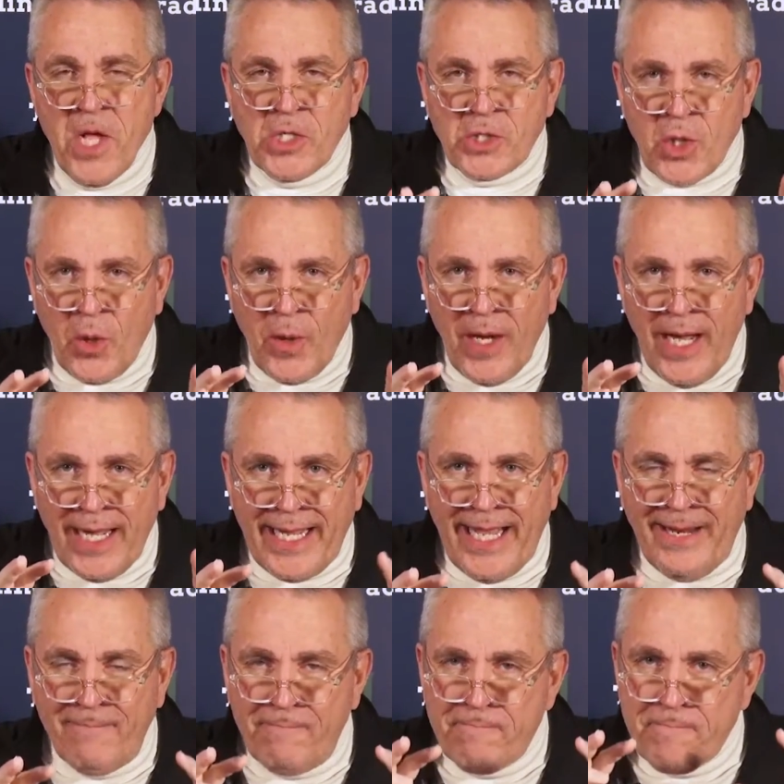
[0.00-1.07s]
So
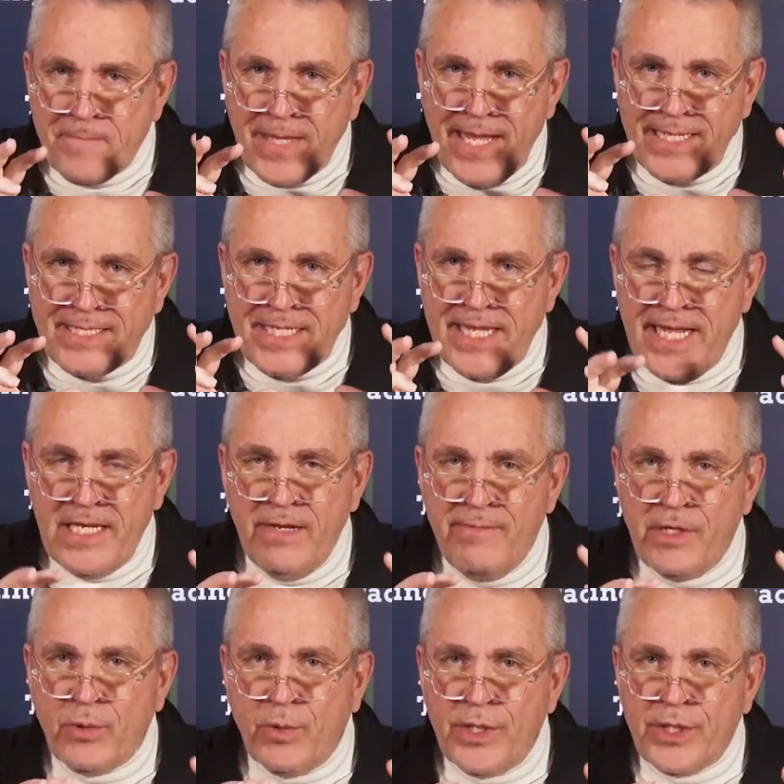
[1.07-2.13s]
again, it's the
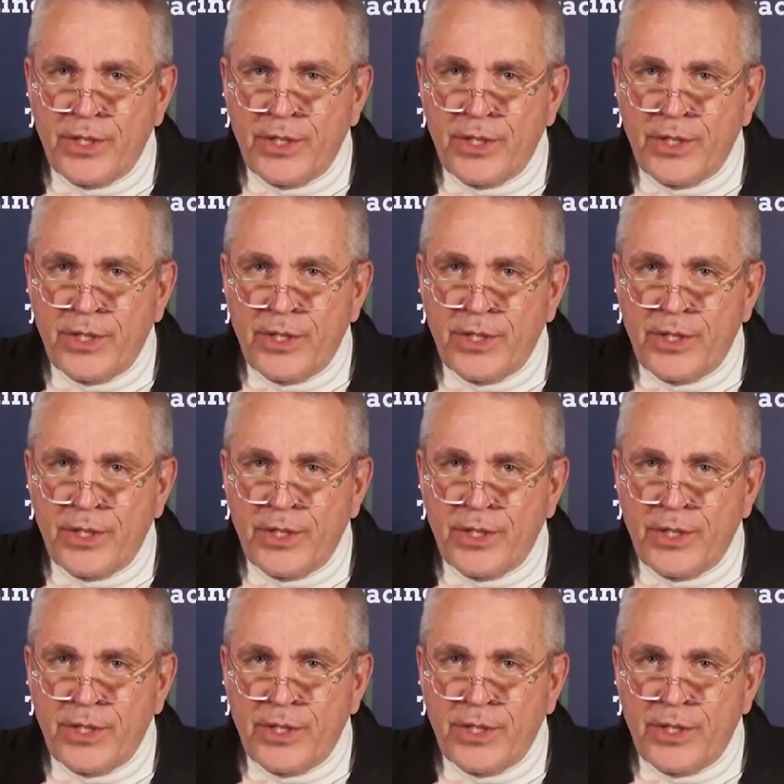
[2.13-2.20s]
individual